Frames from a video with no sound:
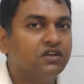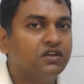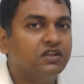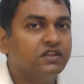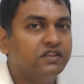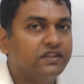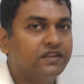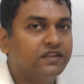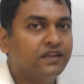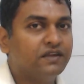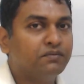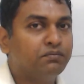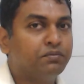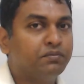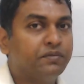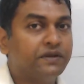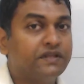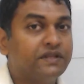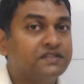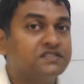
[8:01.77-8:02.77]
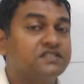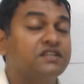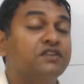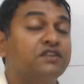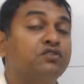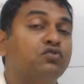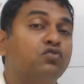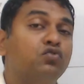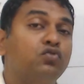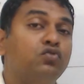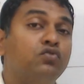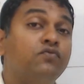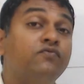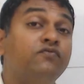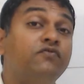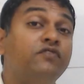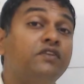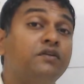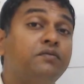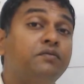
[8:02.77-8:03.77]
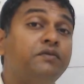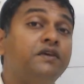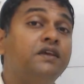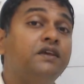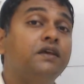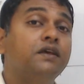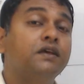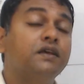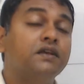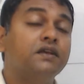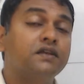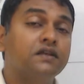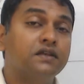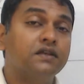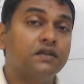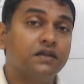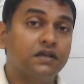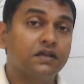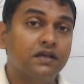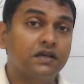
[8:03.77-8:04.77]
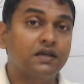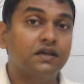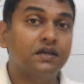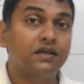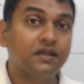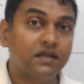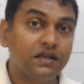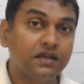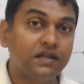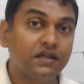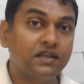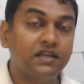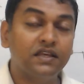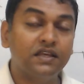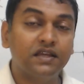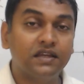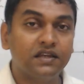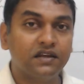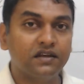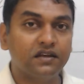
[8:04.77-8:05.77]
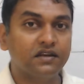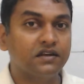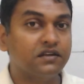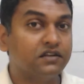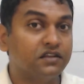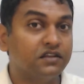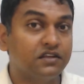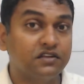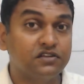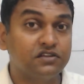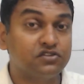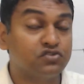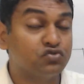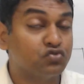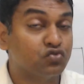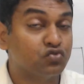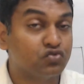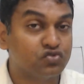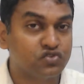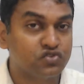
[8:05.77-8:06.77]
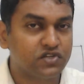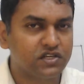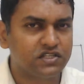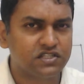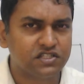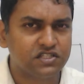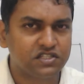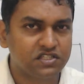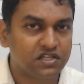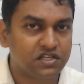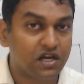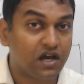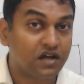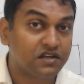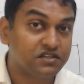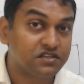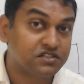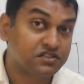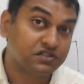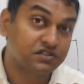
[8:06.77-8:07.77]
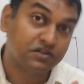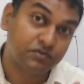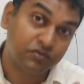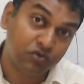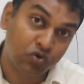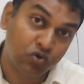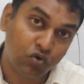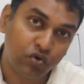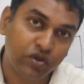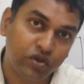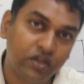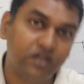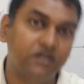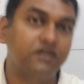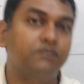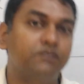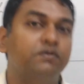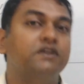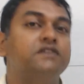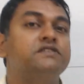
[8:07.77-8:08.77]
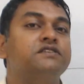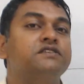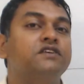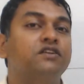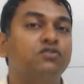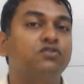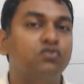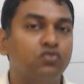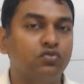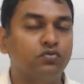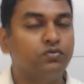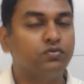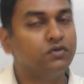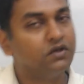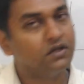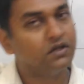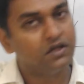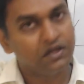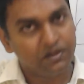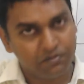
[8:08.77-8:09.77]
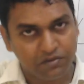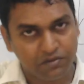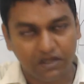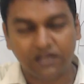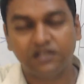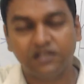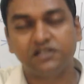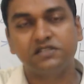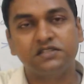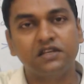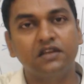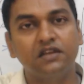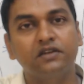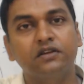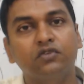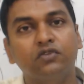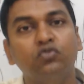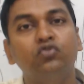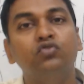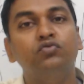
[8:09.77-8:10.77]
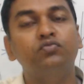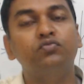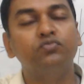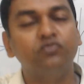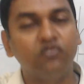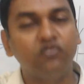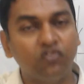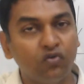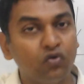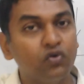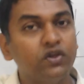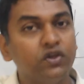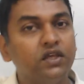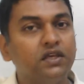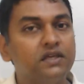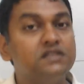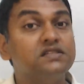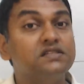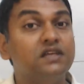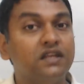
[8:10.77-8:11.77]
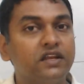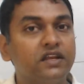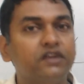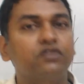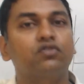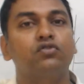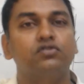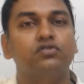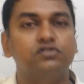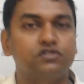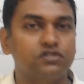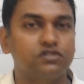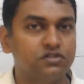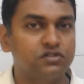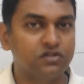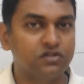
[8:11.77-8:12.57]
then plus 10 coulomb will be created. There is no such charge going plus 10 coulomb. Minus 10 coulomb flowing is electrons.